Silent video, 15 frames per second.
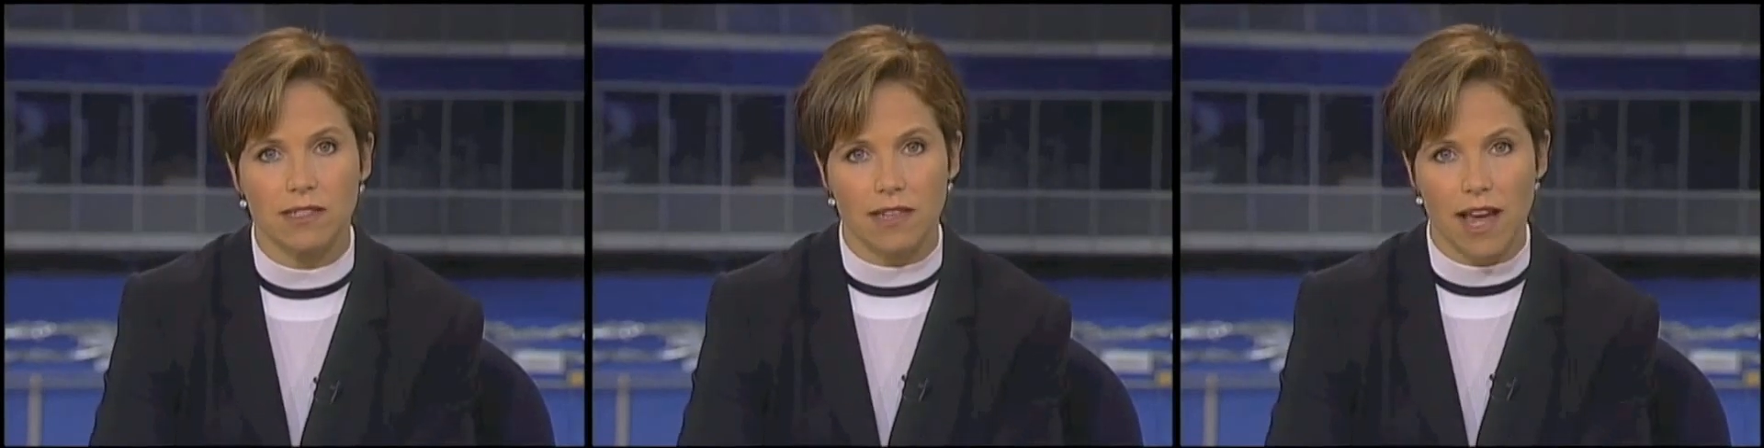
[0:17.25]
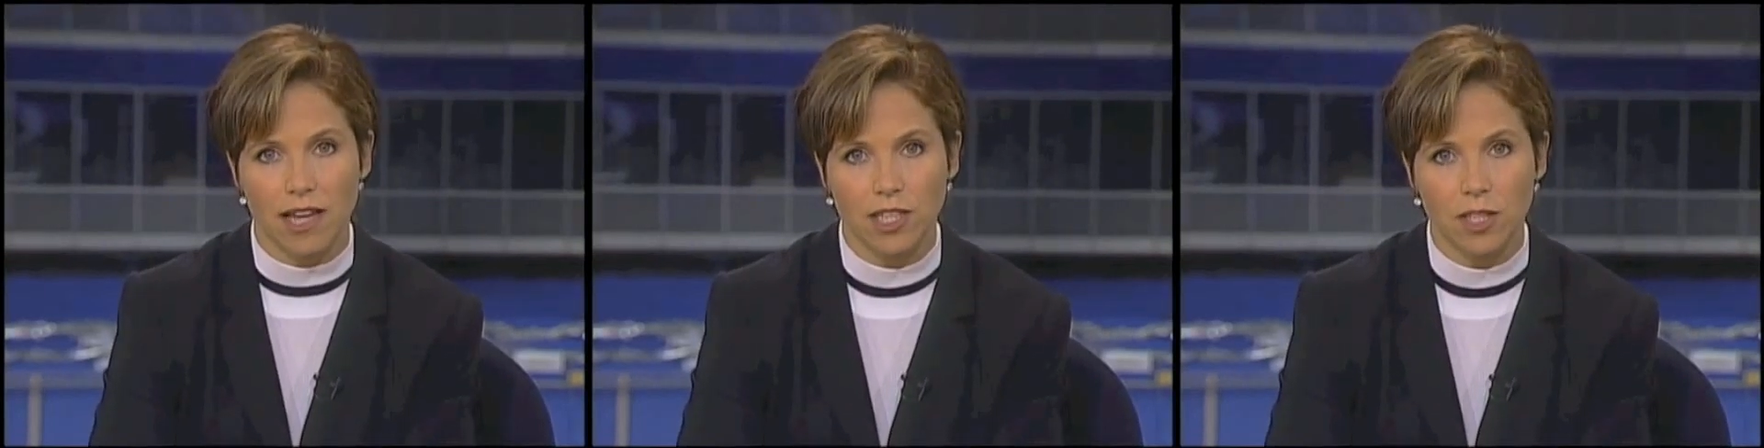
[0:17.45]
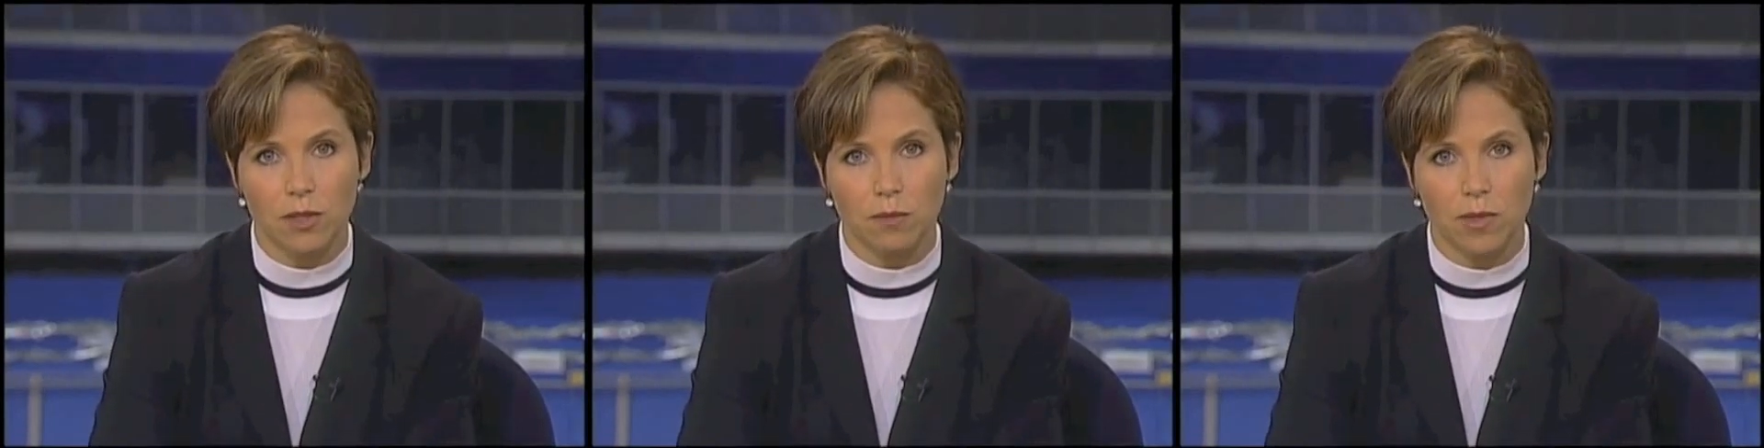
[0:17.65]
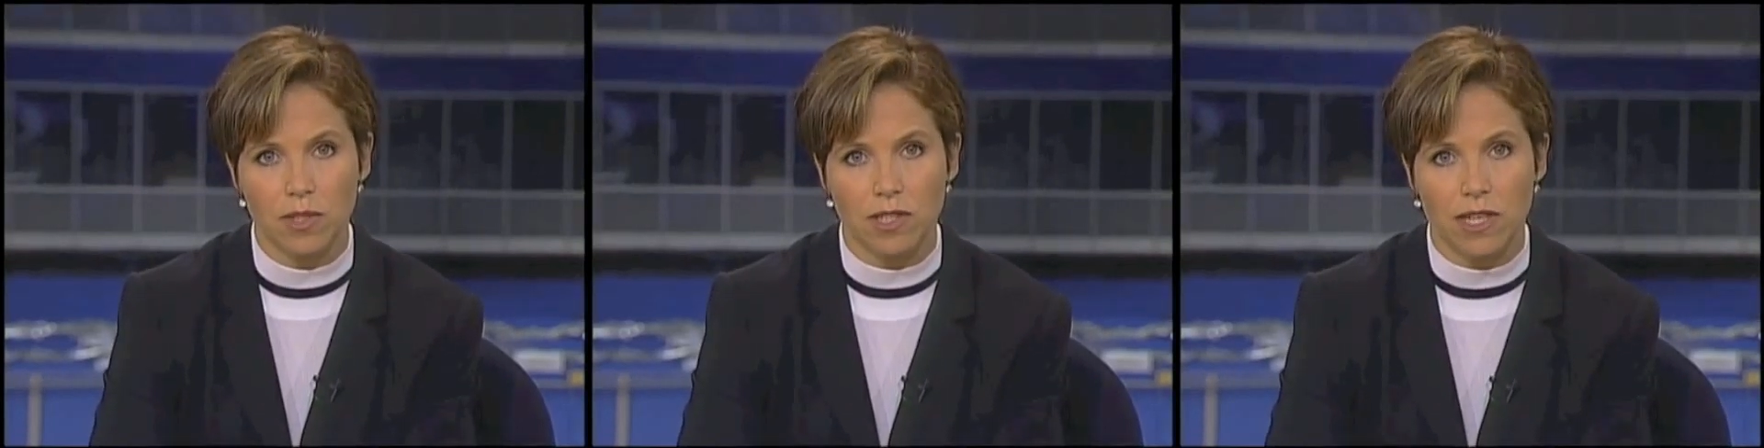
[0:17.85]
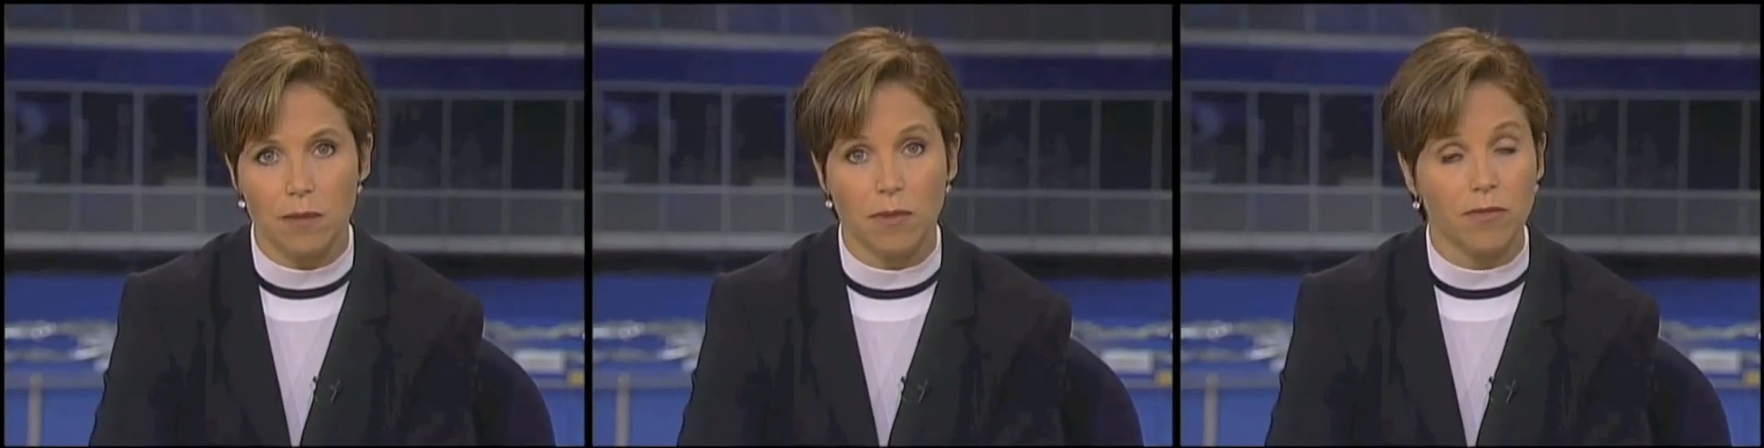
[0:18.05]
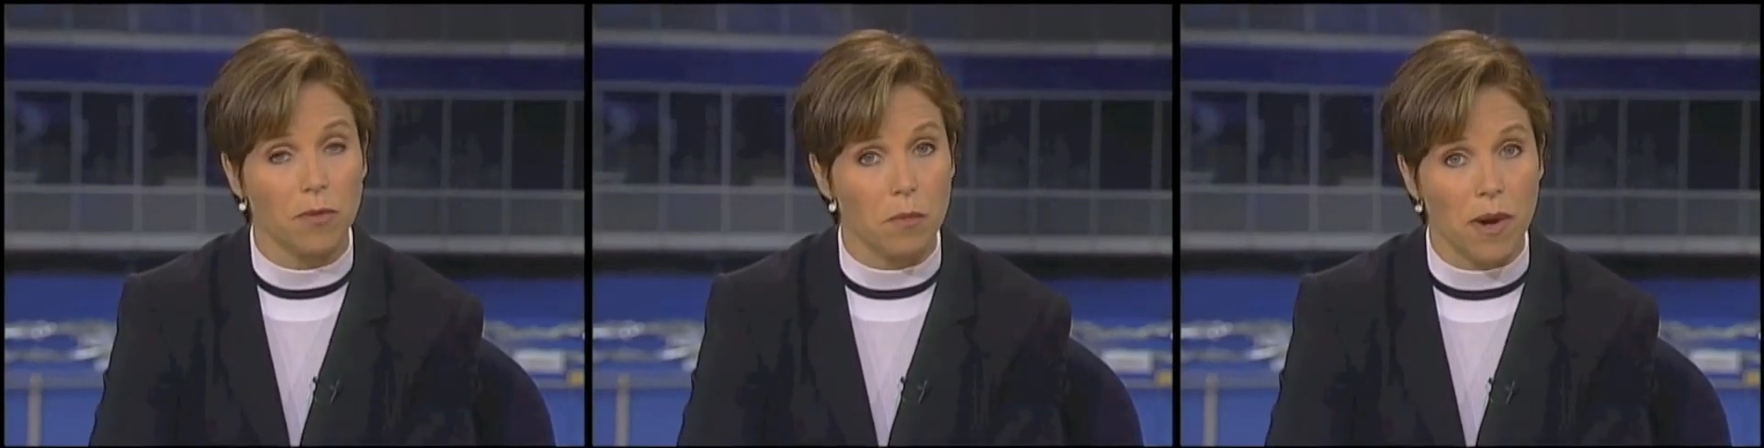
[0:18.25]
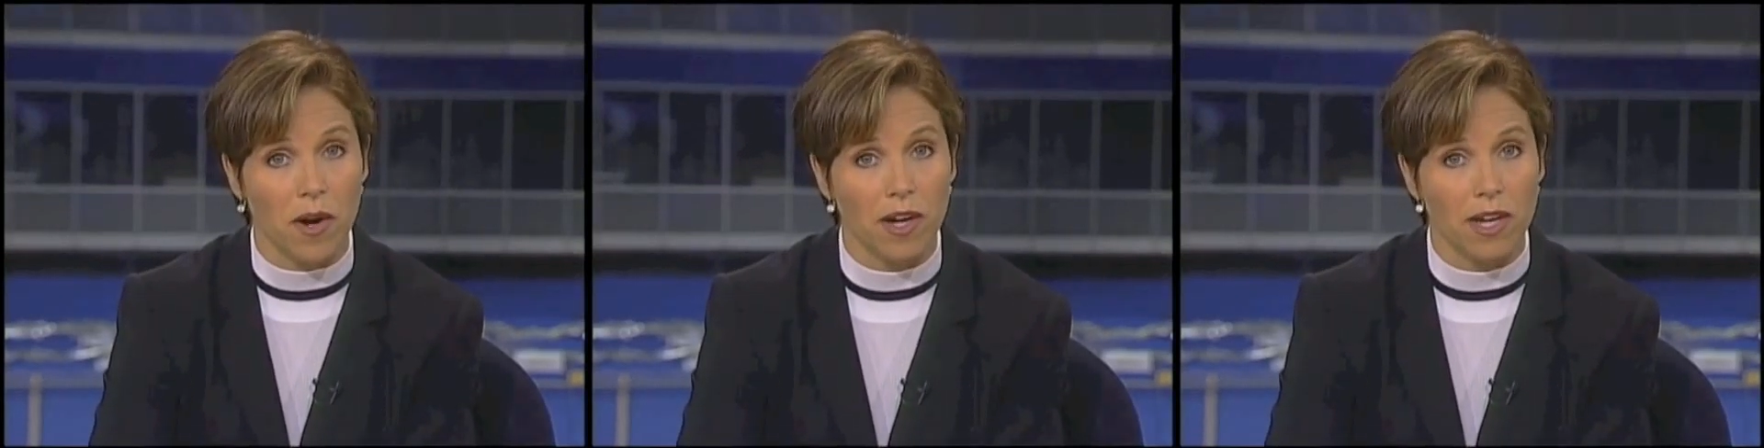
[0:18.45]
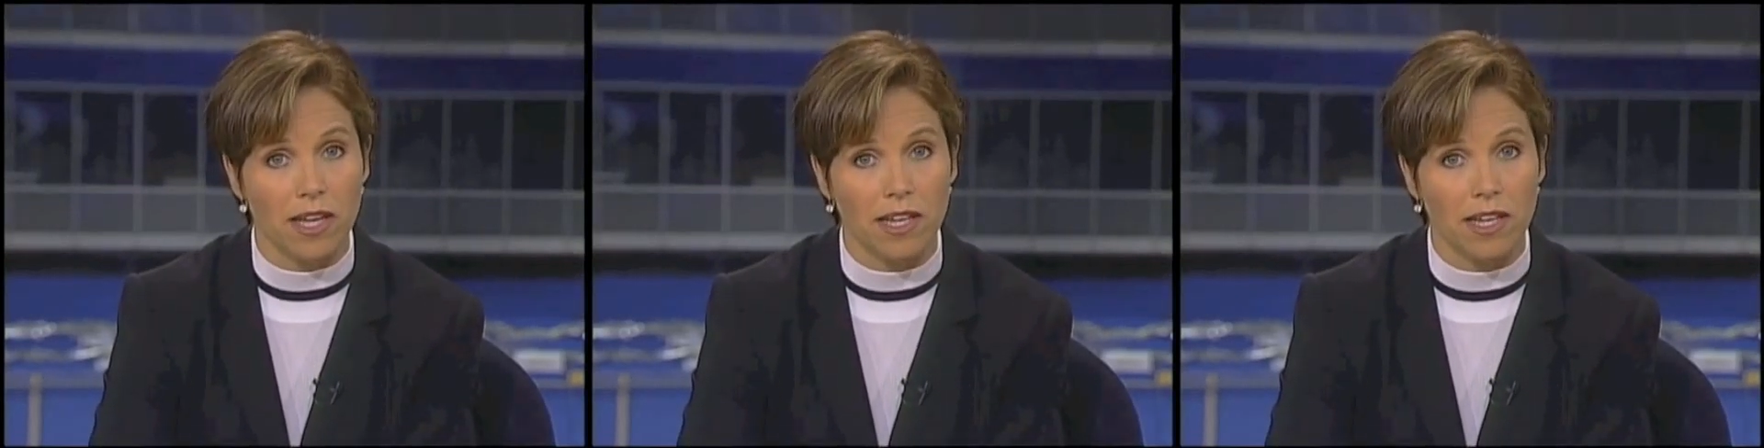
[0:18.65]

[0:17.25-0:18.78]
National Museum of American